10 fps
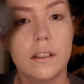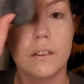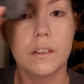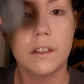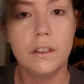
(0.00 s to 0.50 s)
You're
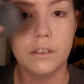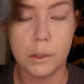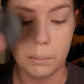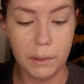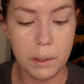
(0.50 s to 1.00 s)
going to use your
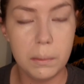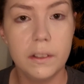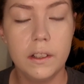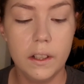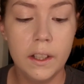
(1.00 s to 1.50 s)
beauty
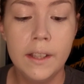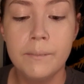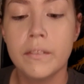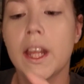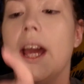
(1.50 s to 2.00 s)
blender,
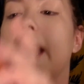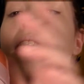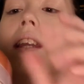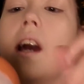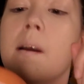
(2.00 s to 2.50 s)

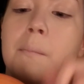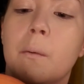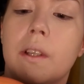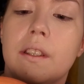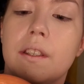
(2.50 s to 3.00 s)
and I'm
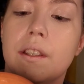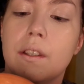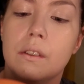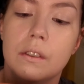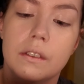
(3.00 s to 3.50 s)
going to
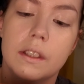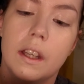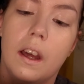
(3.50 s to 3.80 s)
use